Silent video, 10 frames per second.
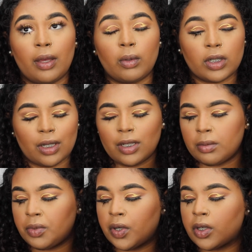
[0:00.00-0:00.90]
and we're just getting
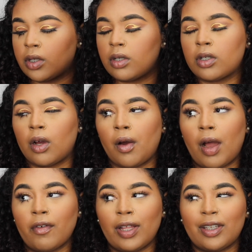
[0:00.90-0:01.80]
some drinks. So
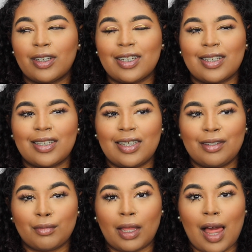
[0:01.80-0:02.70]
I feel like they're gonna
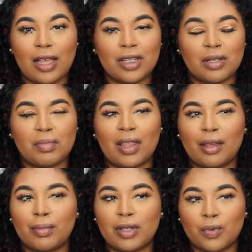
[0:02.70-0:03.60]
see my lashes and be
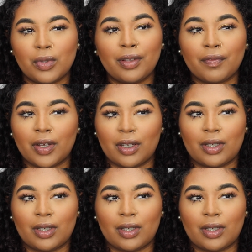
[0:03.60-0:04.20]
like, what the f?